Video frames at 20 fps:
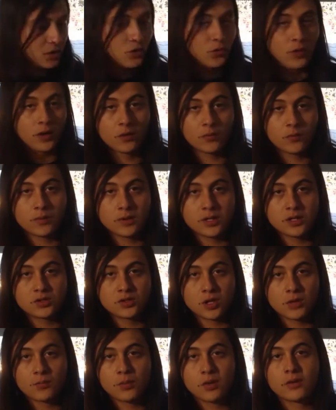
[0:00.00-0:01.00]
Quick
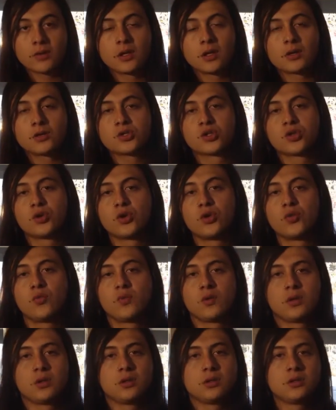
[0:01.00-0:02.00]
re-drip, and then I'll show you
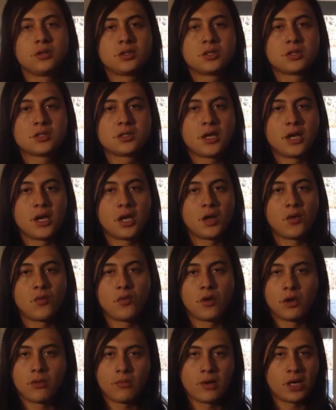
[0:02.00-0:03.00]
what it looks like
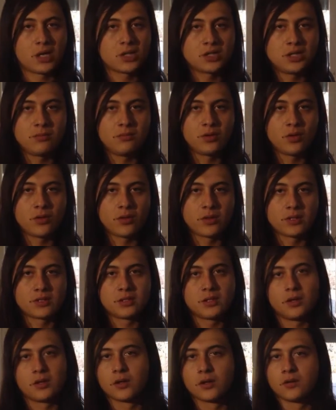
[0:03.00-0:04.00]
when I'm actually blowing the
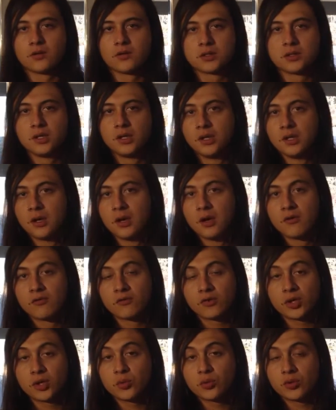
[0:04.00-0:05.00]
tongue O's.
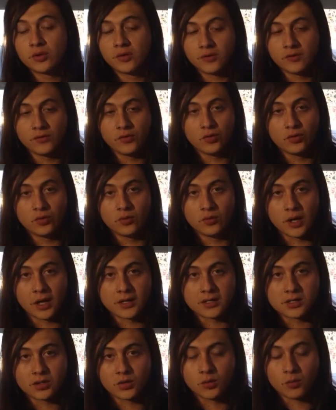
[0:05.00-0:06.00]
For anyone of you
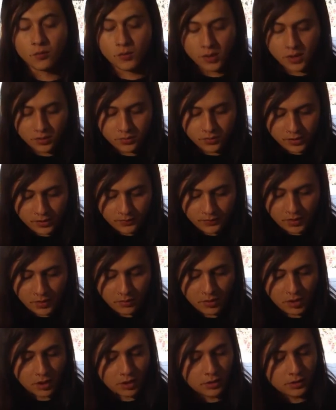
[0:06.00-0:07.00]
guys who are wondering,
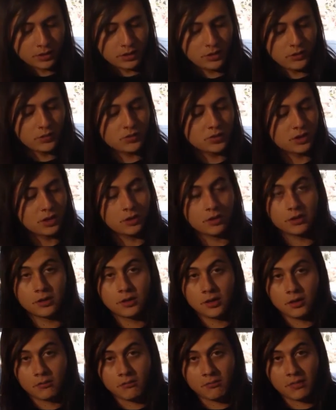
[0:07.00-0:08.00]
I'm currently using
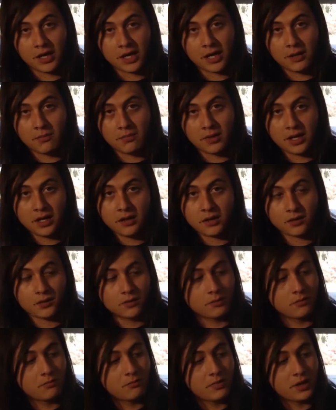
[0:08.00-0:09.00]
Mad
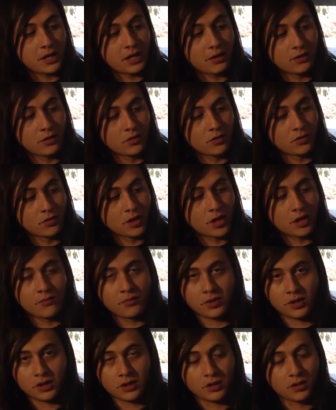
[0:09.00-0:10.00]
Baker by a local
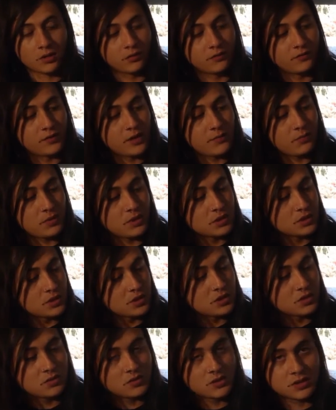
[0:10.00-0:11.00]
company called Vape
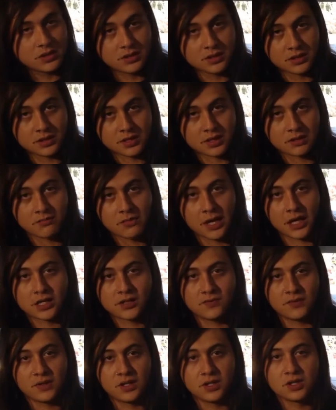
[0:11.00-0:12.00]
Industries. It's a
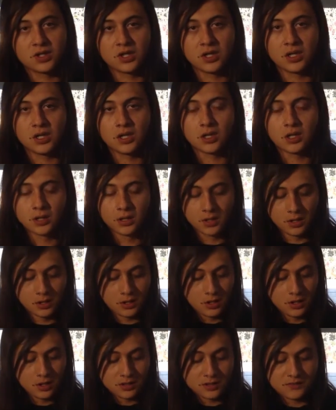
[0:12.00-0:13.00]
Max VG.
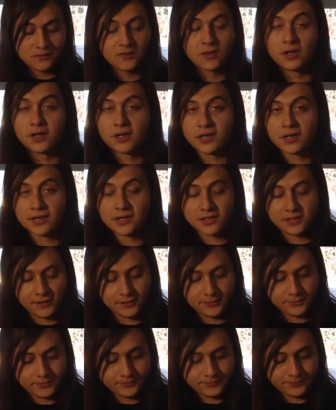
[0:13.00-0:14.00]
It's very tasty.